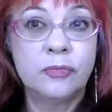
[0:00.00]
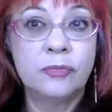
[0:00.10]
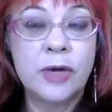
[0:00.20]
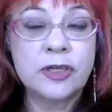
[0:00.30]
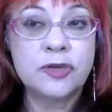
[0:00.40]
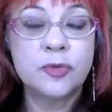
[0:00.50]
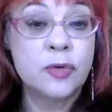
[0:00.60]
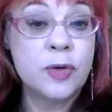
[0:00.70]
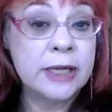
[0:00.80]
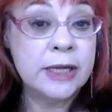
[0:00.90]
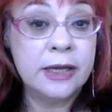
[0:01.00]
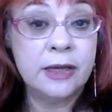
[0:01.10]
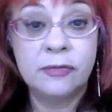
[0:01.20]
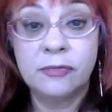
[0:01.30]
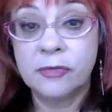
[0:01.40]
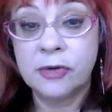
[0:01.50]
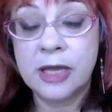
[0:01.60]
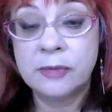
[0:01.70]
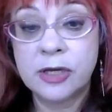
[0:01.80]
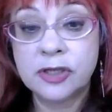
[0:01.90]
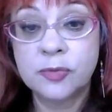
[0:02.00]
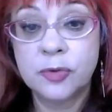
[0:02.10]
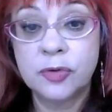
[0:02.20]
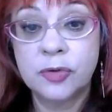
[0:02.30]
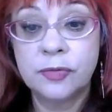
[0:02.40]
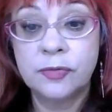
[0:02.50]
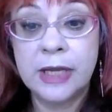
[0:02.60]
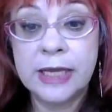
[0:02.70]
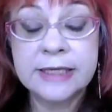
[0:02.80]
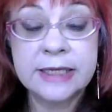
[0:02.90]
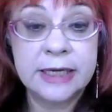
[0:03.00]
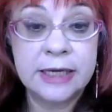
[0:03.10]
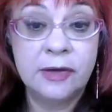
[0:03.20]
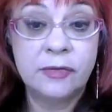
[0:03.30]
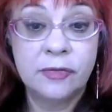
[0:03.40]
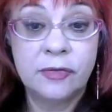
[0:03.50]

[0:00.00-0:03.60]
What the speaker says: much more quickly and much more easily